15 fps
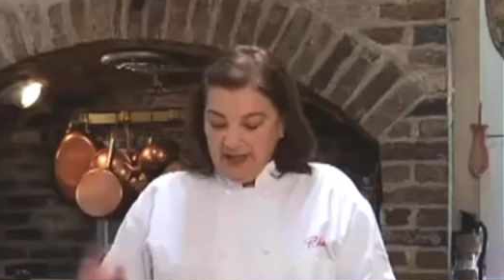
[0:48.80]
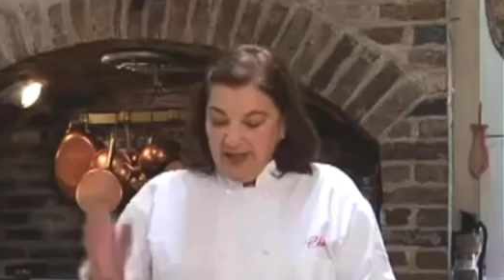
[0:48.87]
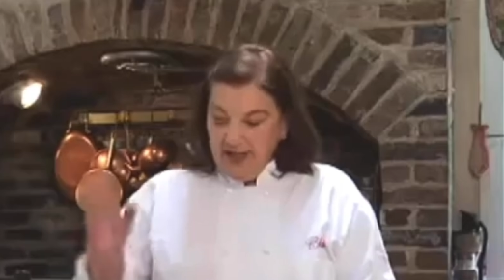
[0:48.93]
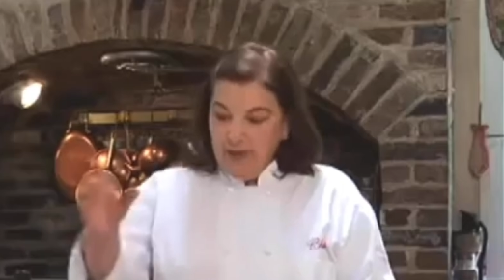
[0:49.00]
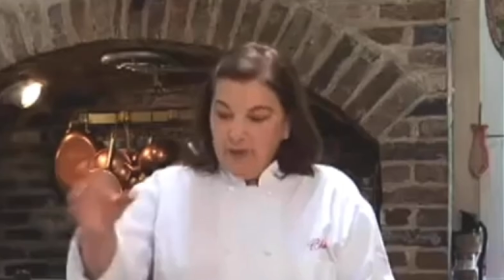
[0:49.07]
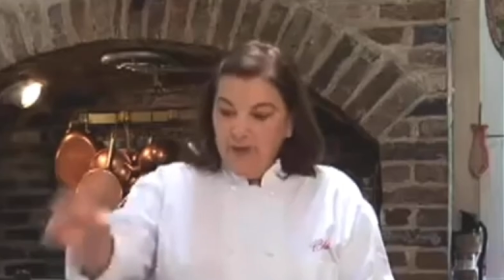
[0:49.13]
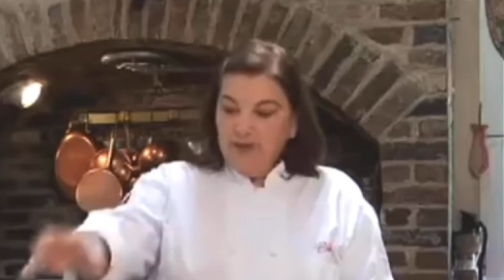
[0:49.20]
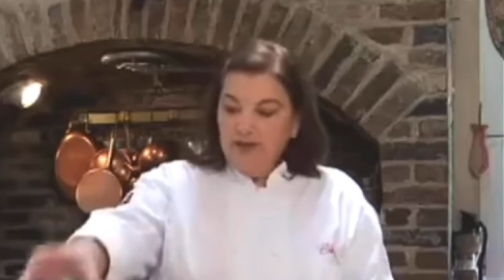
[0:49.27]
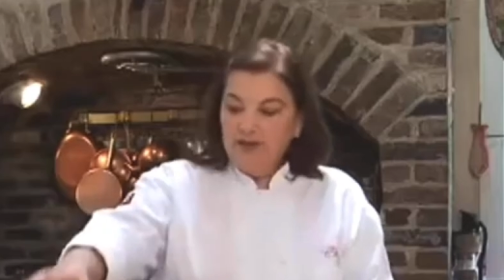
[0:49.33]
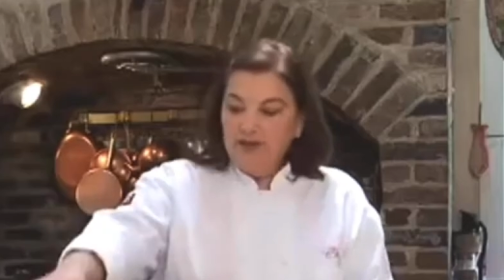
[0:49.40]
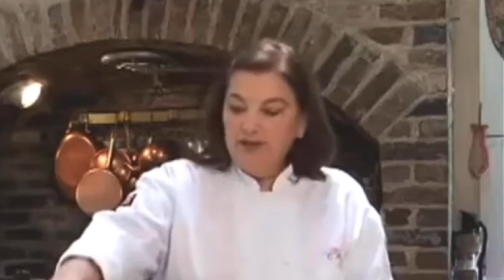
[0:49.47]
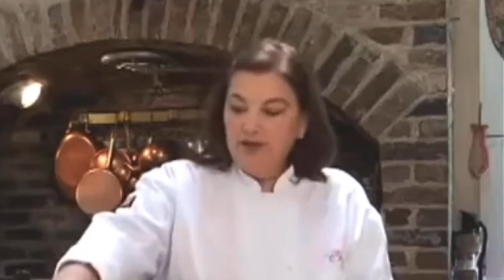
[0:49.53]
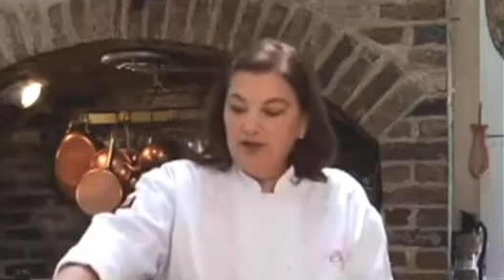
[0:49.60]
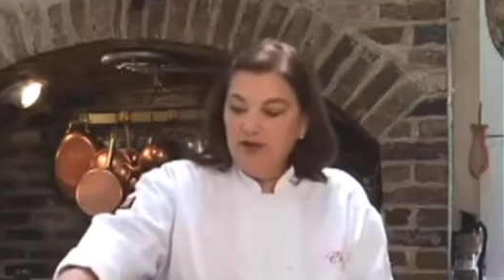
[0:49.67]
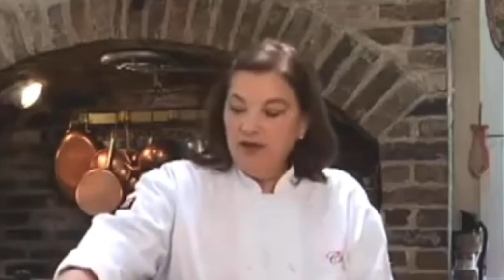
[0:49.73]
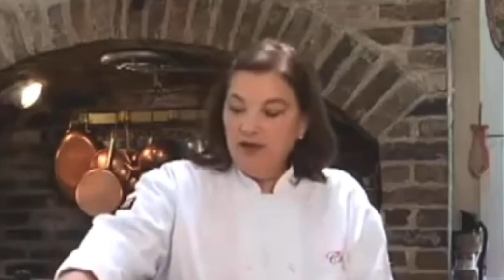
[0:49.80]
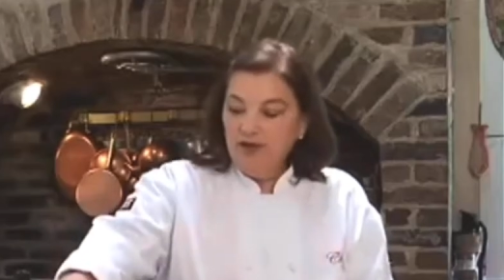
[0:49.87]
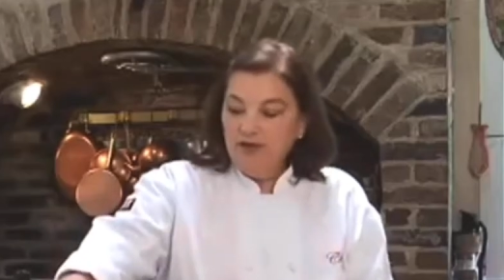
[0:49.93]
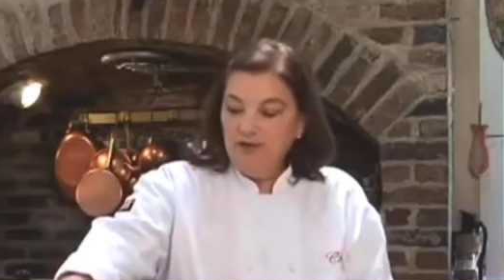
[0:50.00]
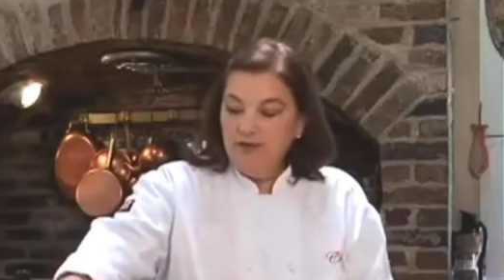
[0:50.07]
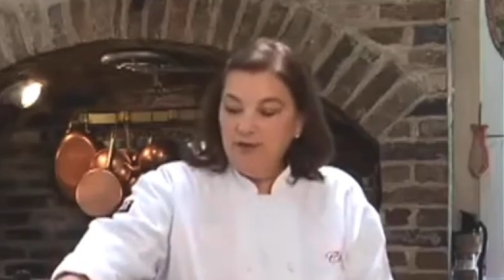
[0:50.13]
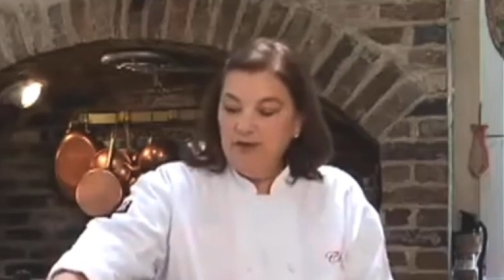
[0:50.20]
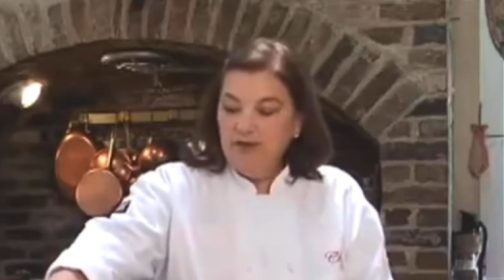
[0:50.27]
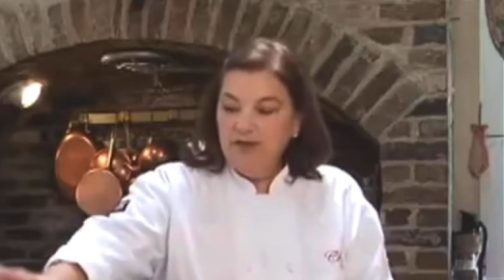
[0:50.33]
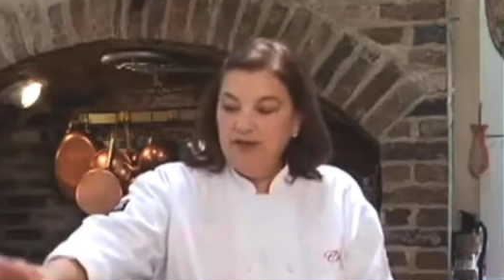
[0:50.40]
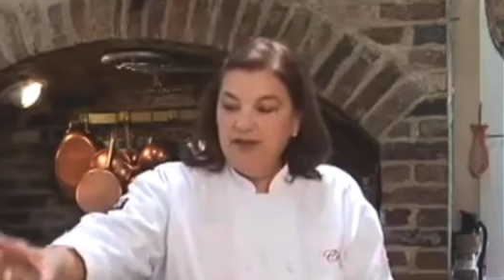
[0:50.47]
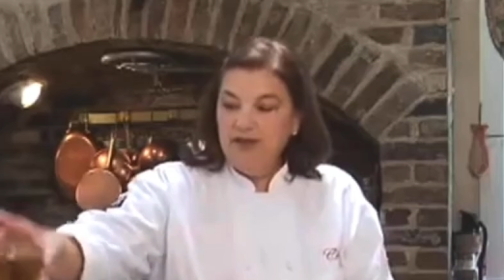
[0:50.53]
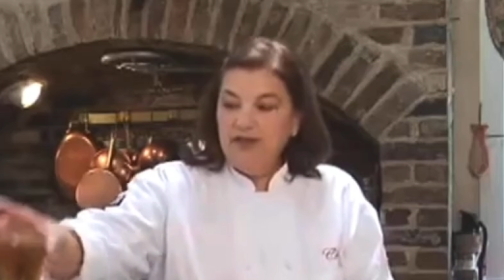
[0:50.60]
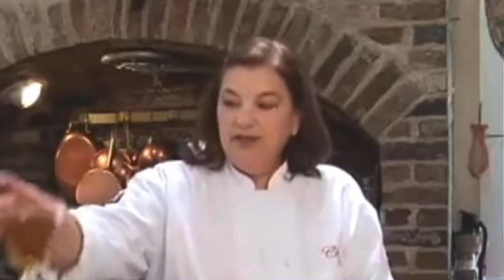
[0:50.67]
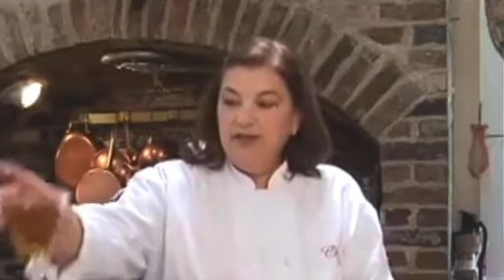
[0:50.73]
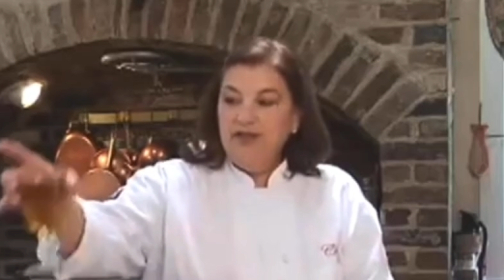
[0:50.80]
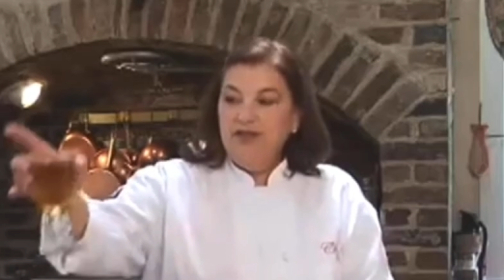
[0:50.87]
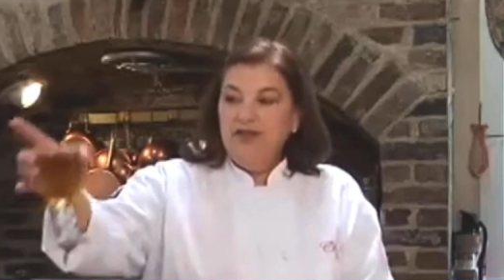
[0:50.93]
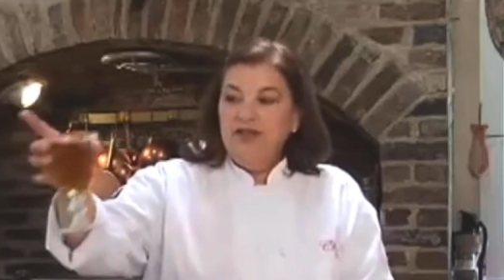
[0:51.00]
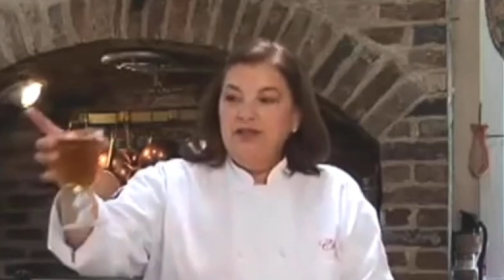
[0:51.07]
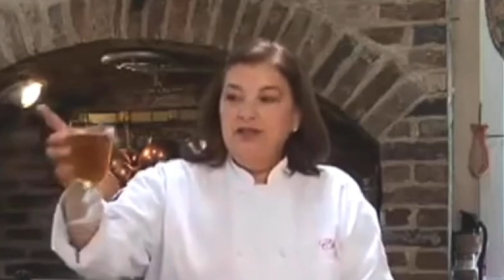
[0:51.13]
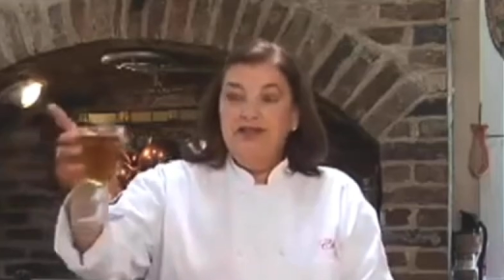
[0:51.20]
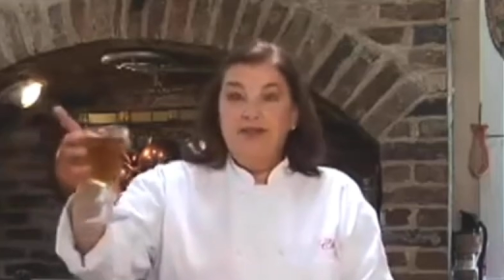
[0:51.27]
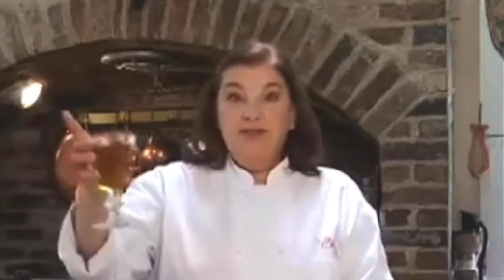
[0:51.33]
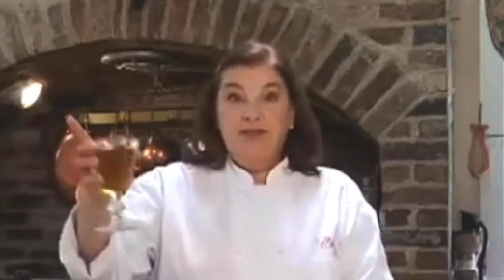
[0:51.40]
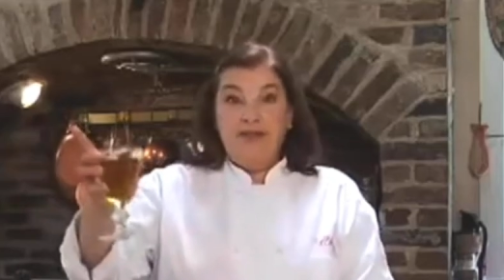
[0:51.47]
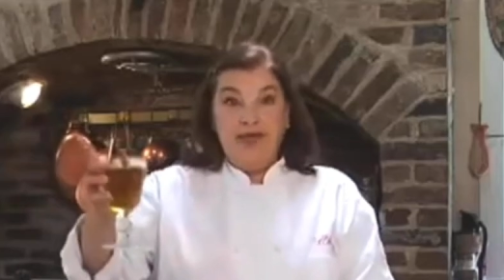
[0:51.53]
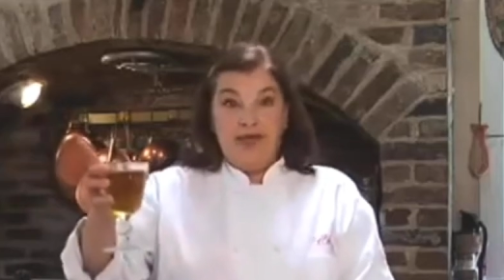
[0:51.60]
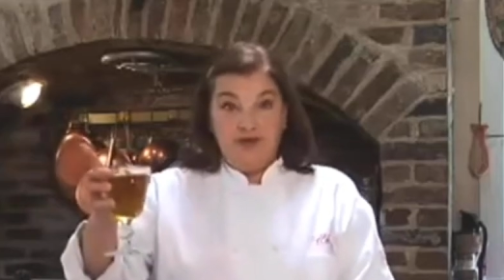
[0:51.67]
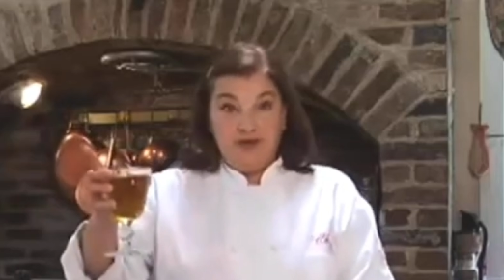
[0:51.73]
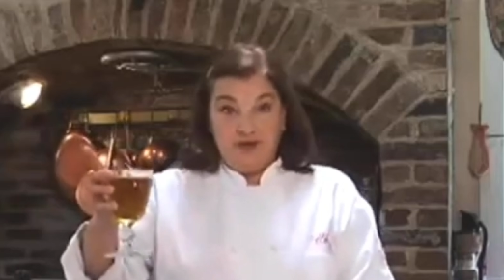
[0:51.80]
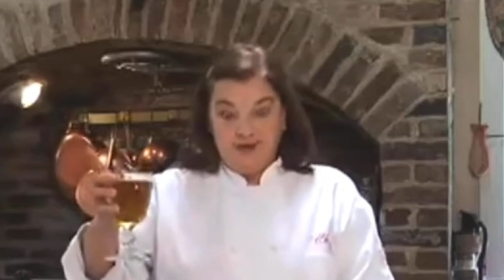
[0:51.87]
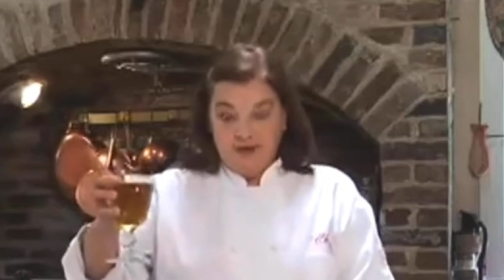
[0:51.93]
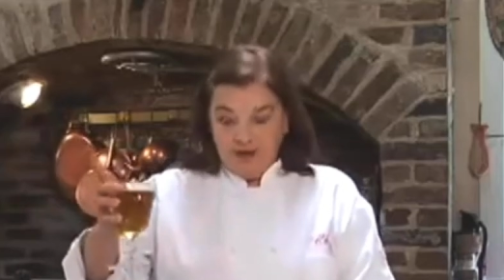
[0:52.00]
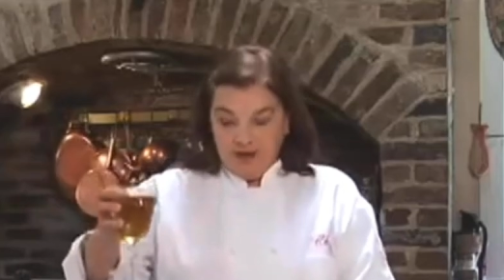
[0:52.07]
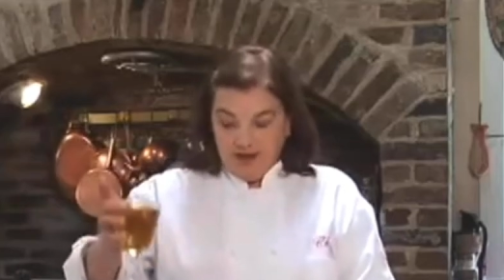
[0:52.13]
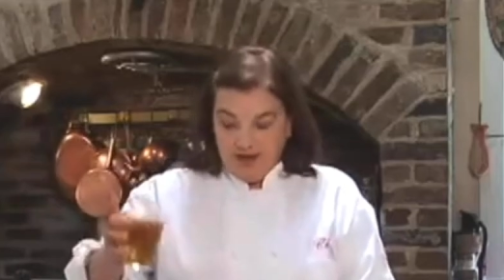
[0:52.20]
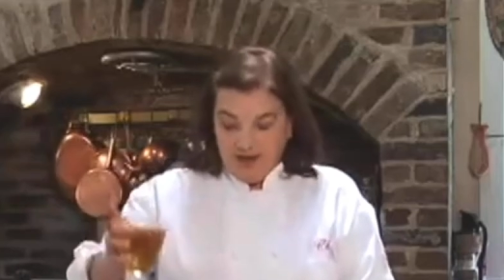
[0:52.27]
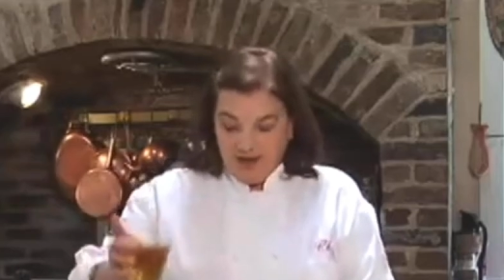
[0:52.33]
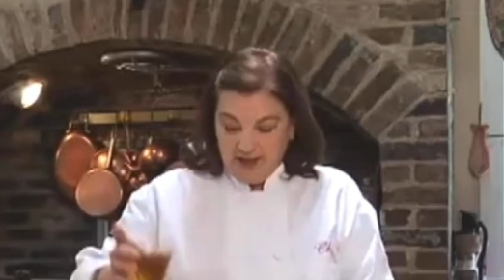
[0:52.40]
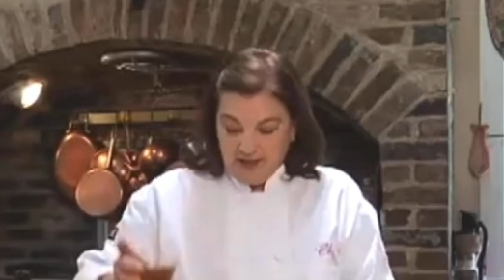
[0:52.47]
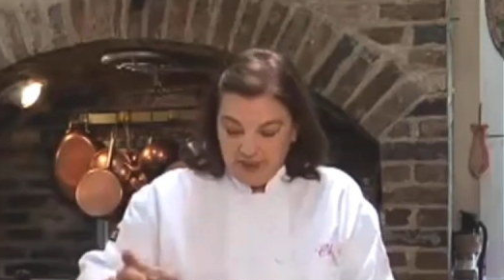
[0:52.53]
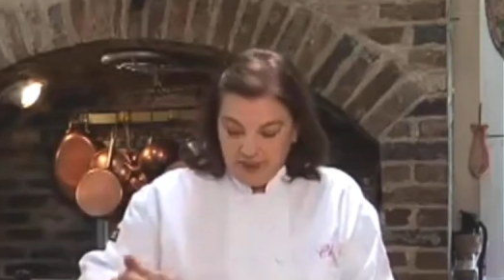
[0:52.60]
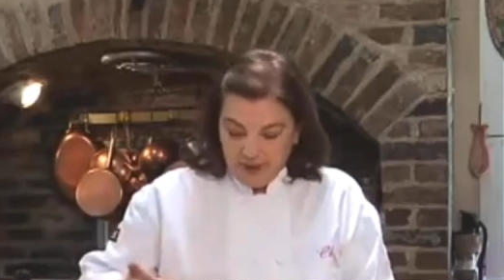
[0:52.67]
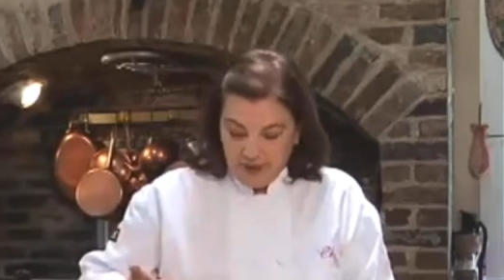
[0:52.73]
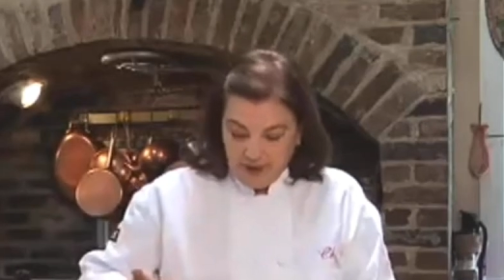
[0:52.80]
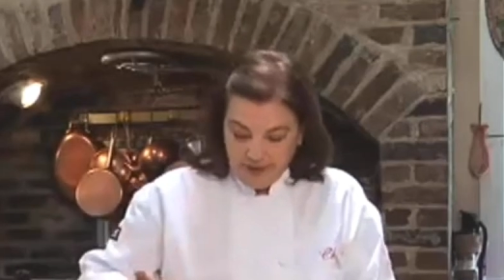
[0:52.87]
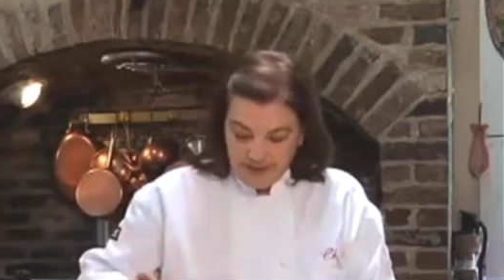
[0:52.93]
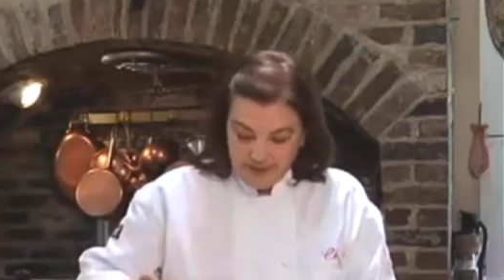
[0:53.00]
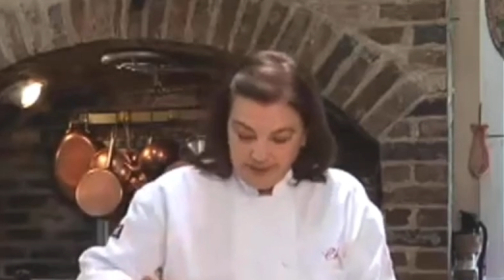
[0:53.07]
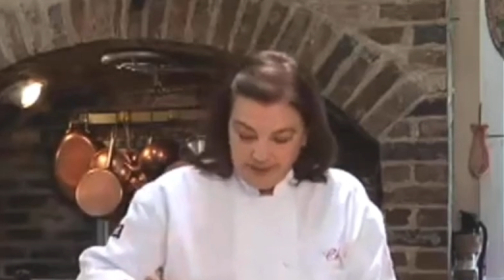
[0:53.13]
and we're going to start off with some extra virgin olive oil.